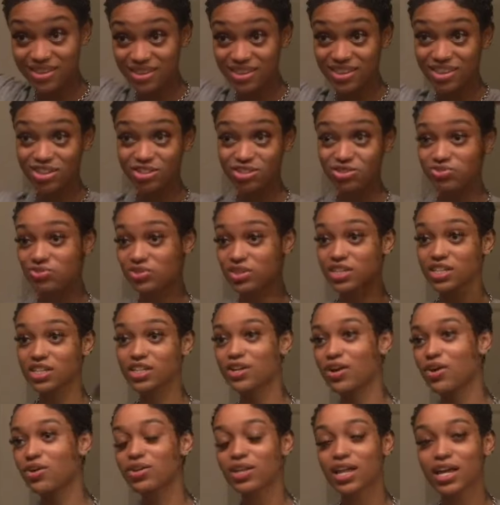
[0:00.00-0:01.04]
There's really
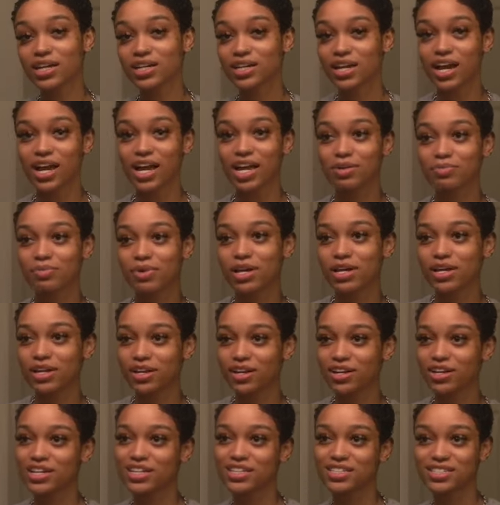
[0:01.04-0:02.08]
no like dyeing my
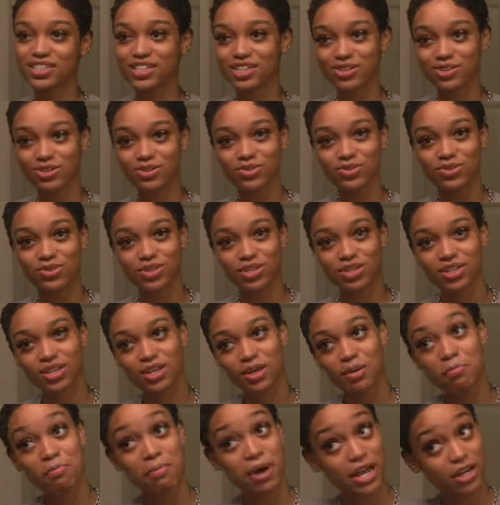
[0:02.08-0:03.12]
hair until
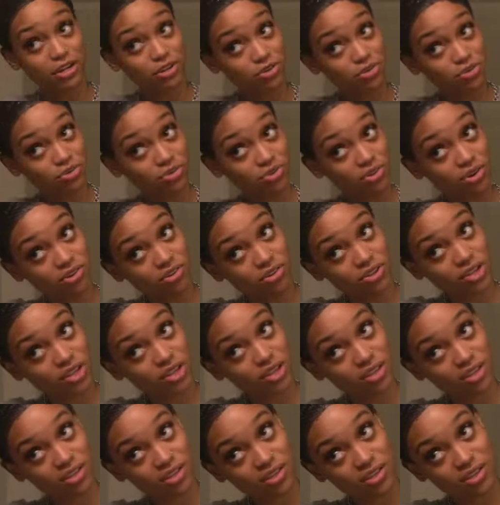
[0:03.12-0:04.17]
my new
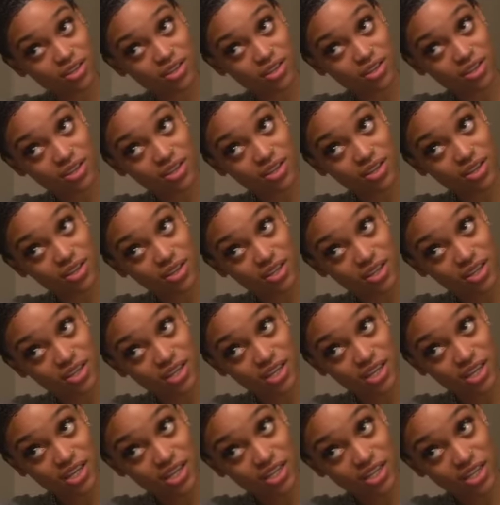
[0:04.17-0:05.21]
growth
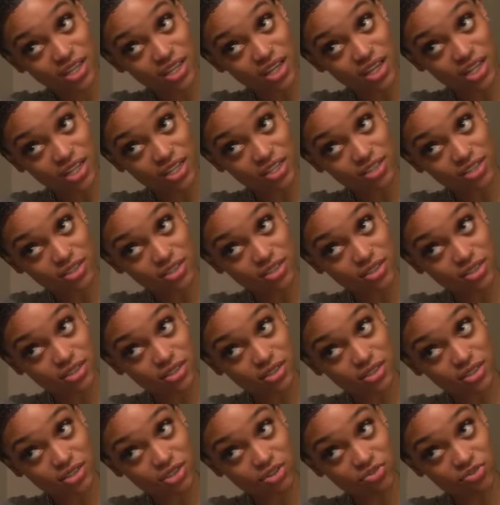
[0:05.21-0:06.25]

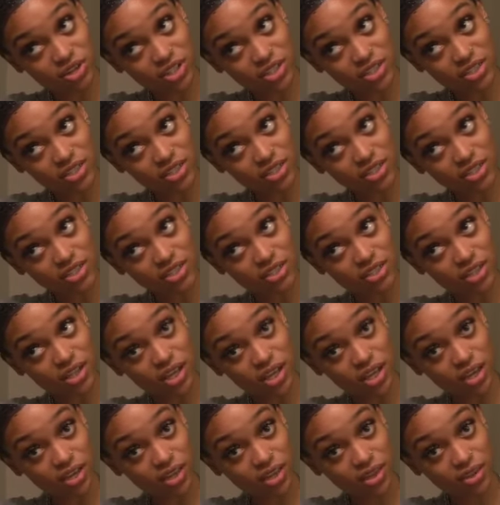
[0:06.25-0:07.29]
is the rest of this
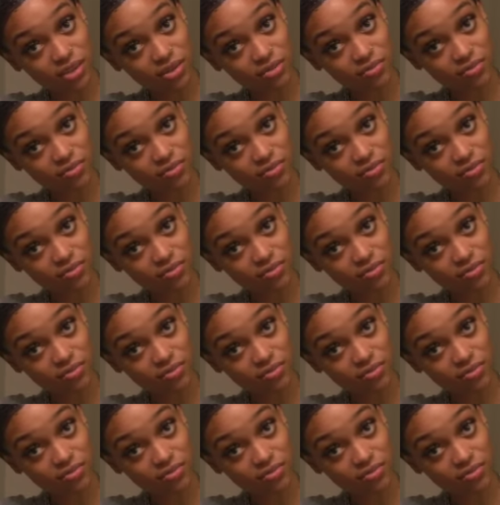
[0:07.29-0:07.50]
life,